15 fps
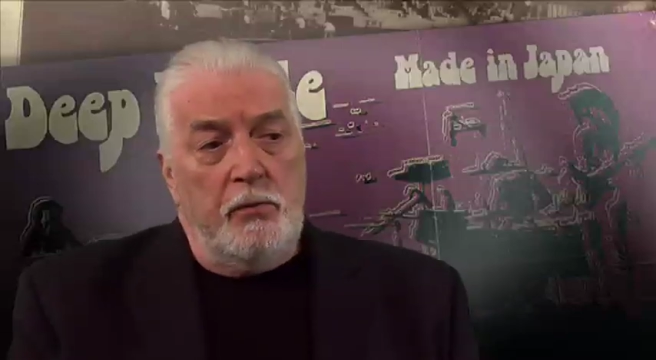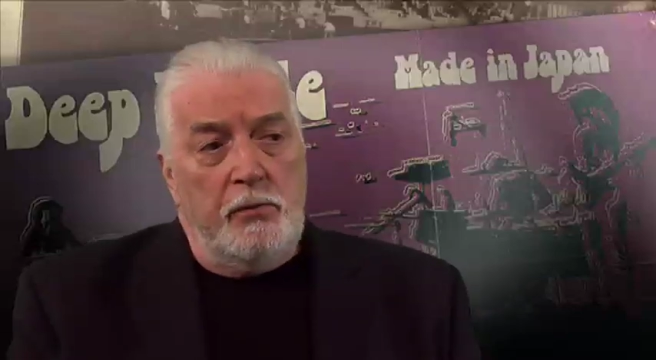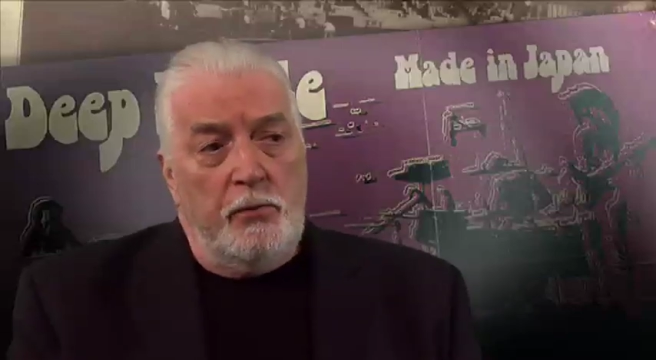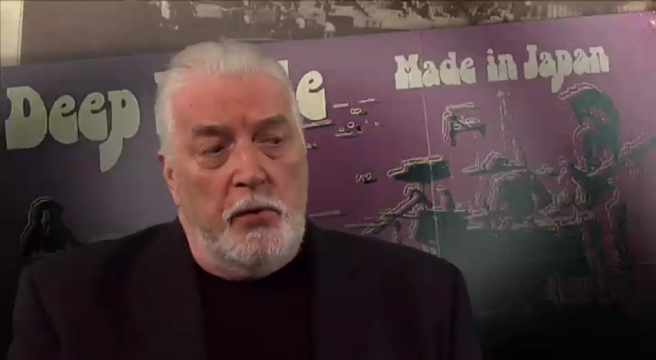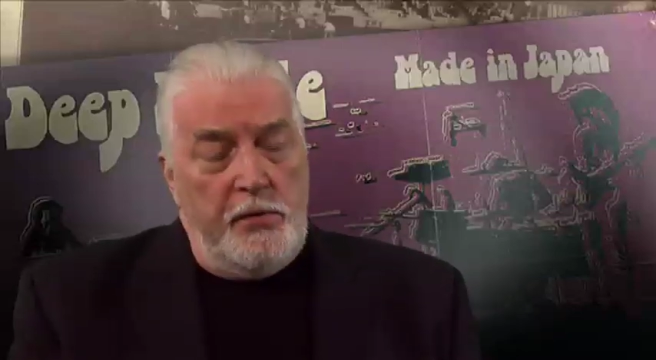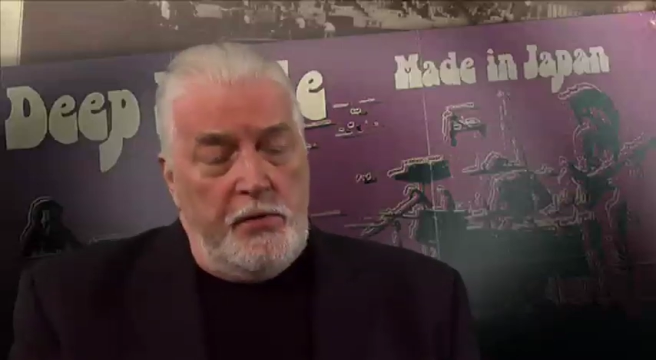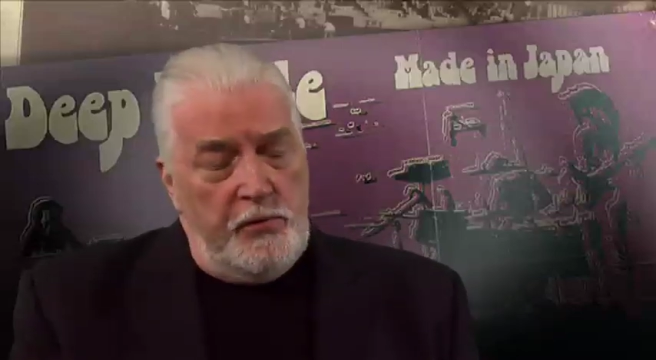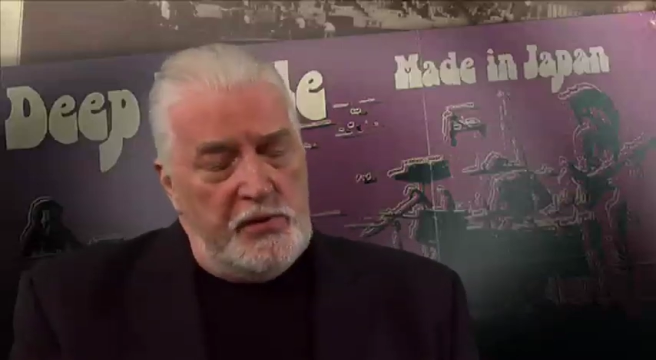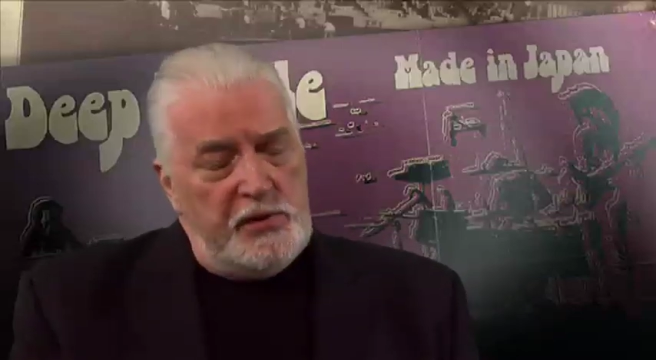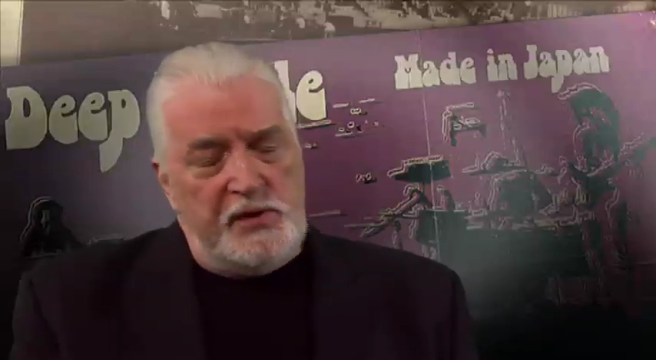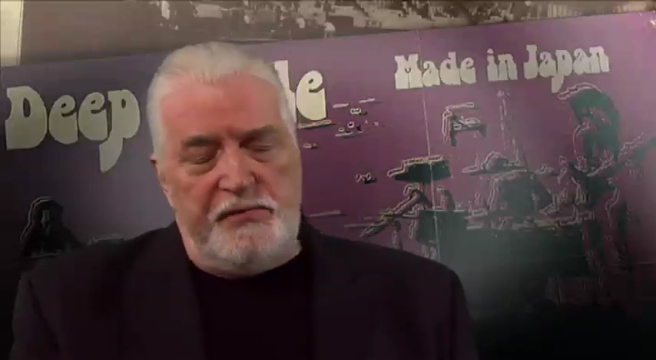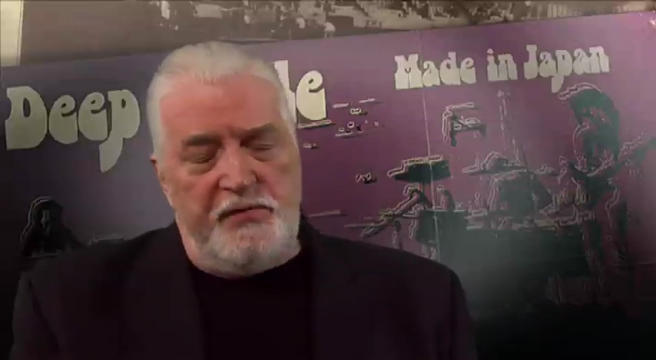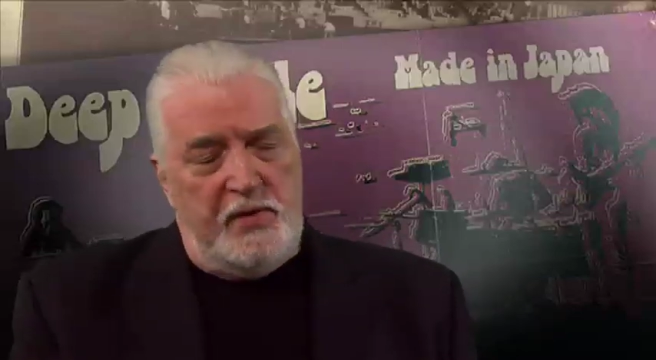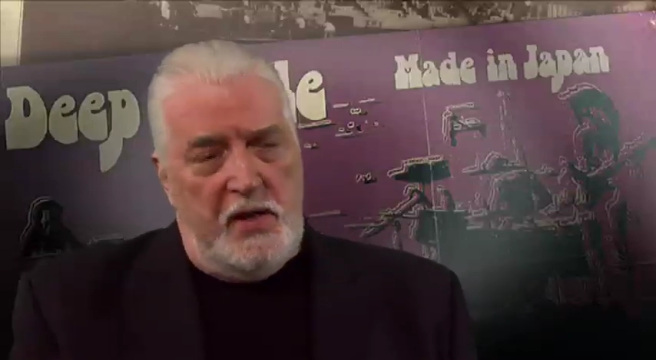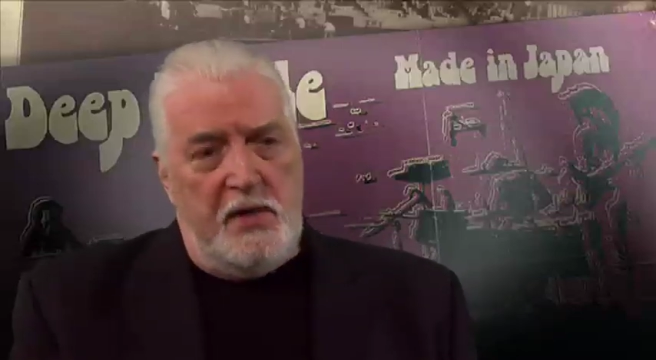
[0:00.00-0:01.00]
One of the
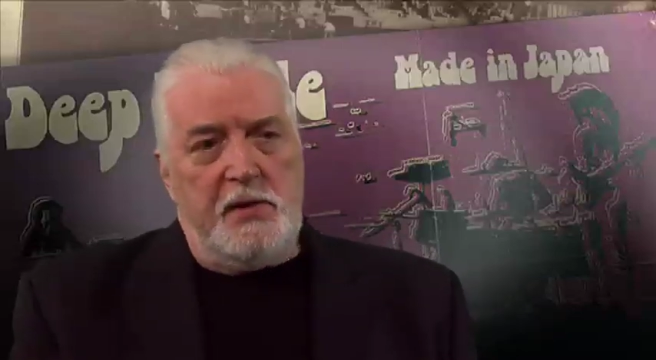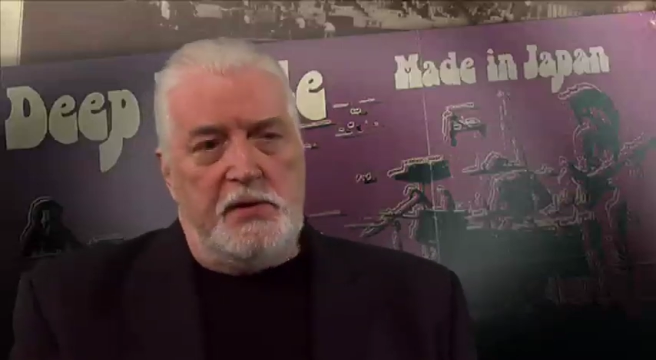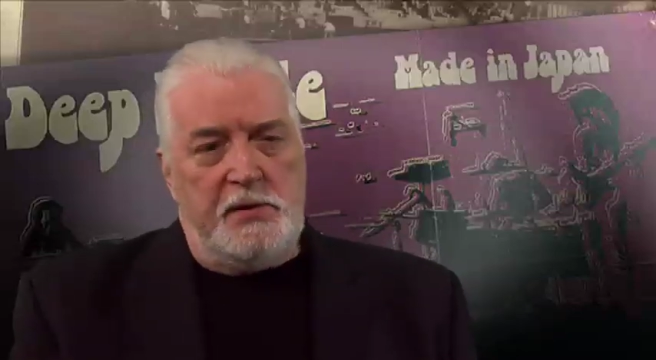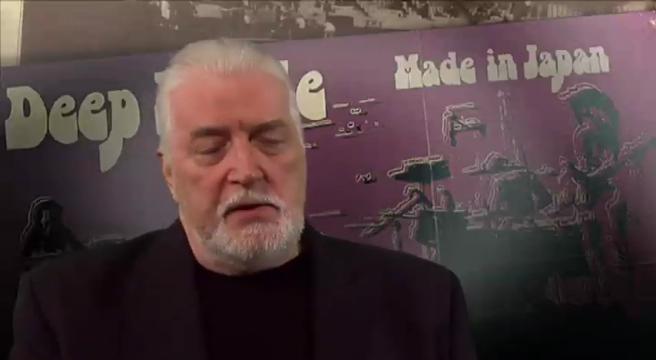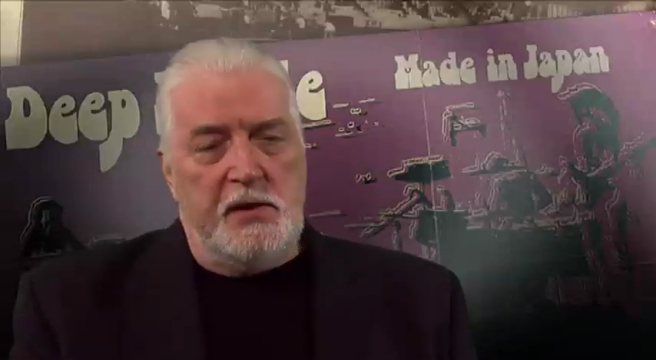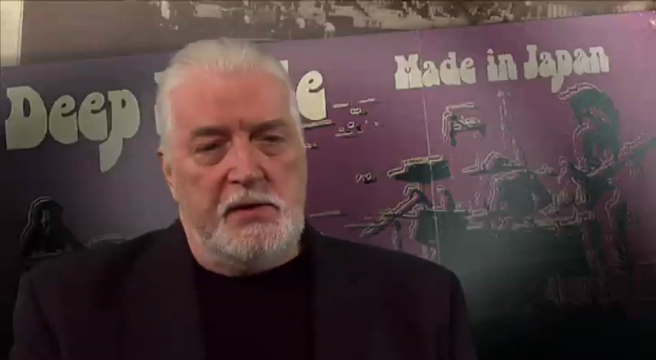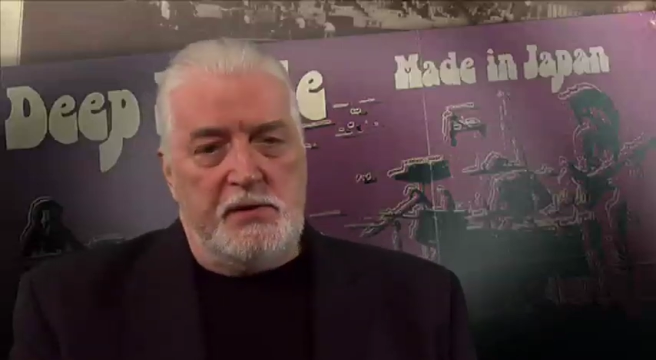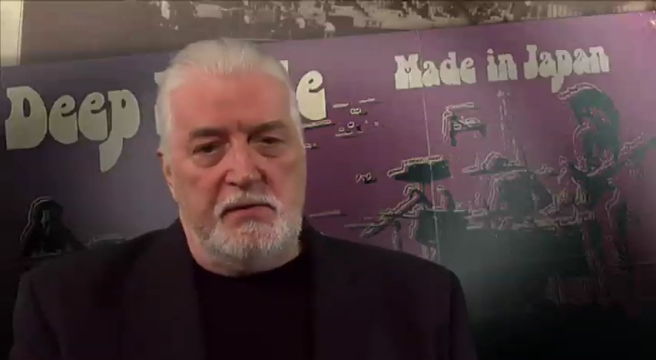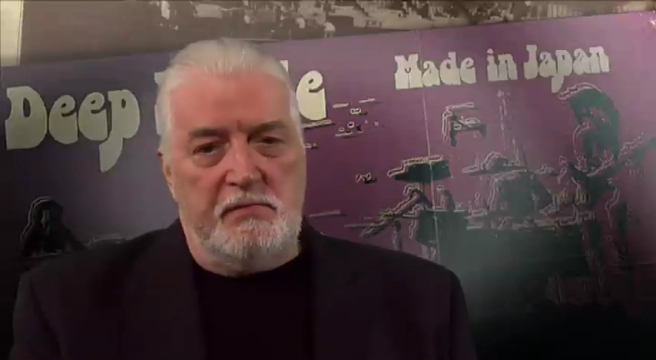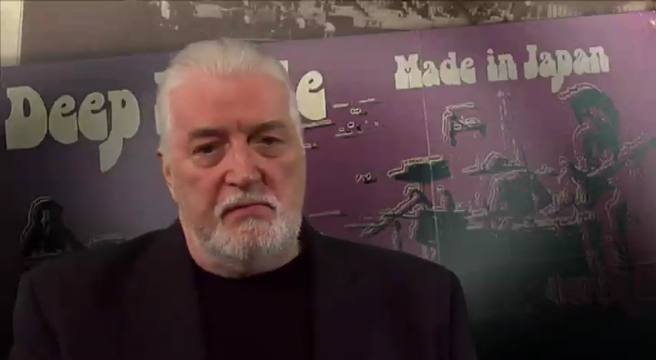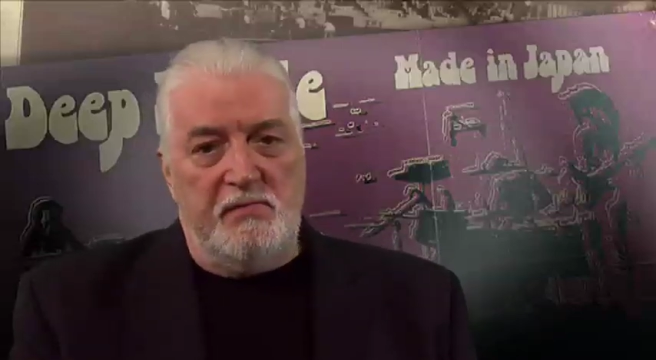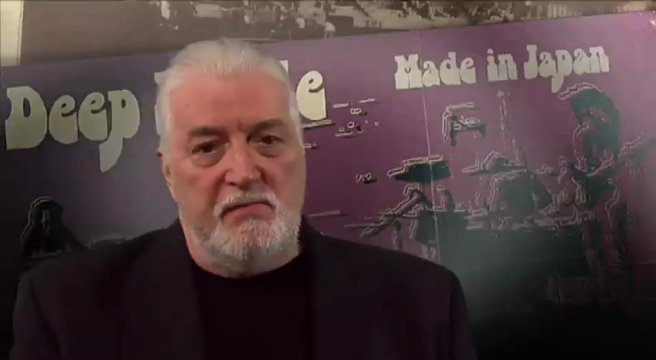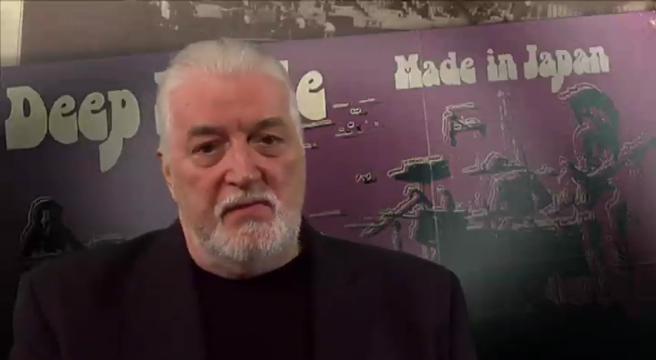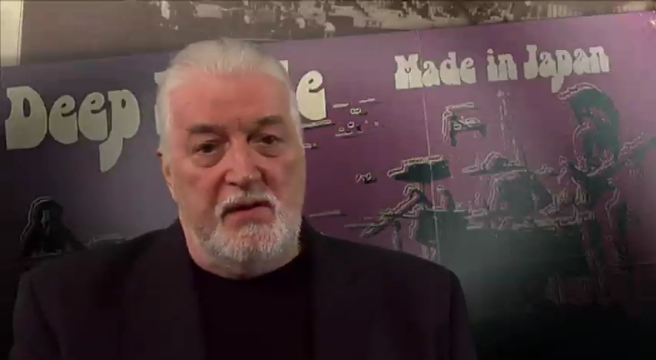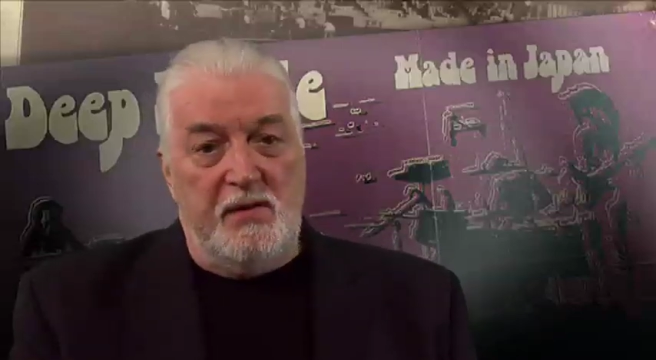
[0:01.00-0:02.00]
reasons for that is is
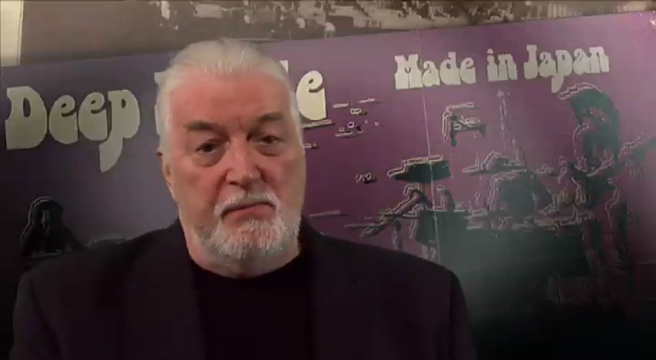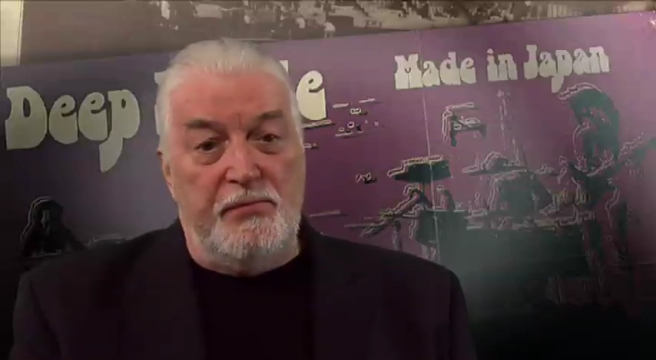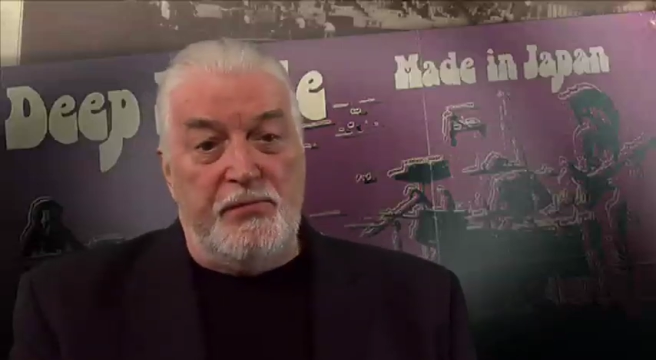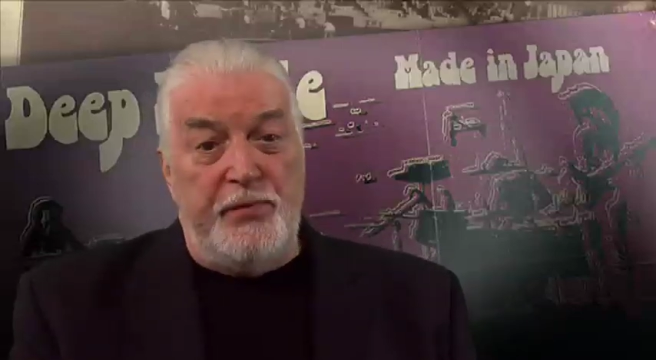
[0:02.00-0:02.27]
the,